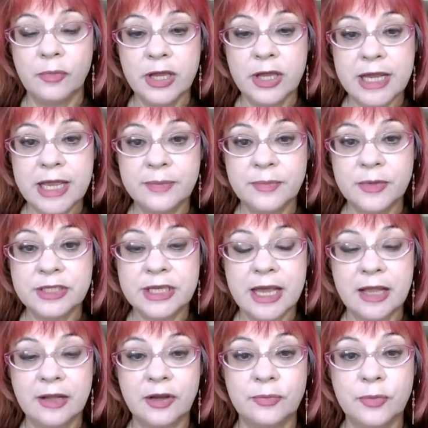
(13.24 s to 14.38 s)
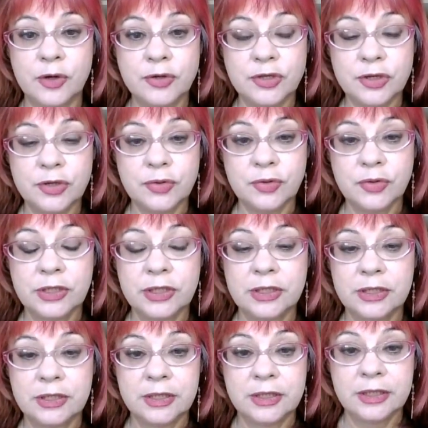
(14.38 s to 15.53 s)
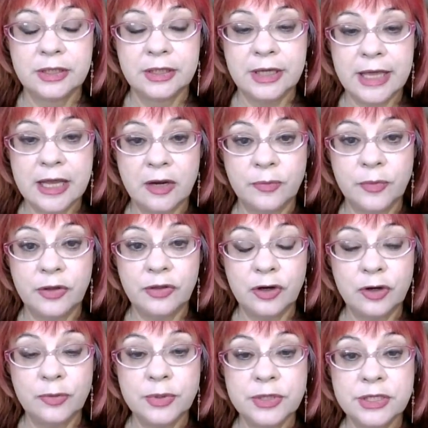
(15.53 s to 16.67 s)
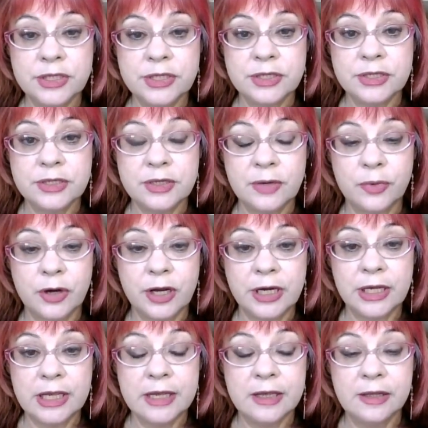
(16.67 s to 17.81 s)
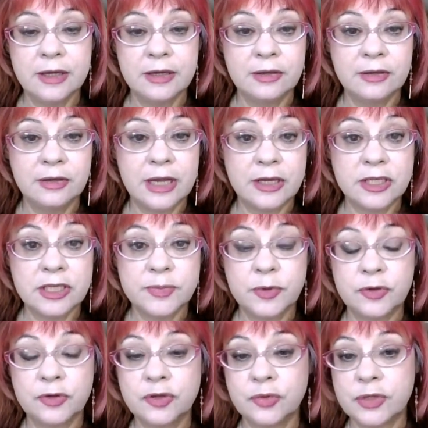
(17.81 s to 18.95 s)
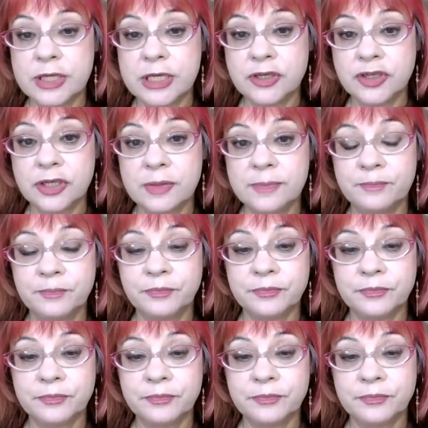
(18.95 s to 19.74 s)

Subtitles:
My name is Kelly Emoto, and I'm a therapist, a pranic healer, and a spiritual teacher.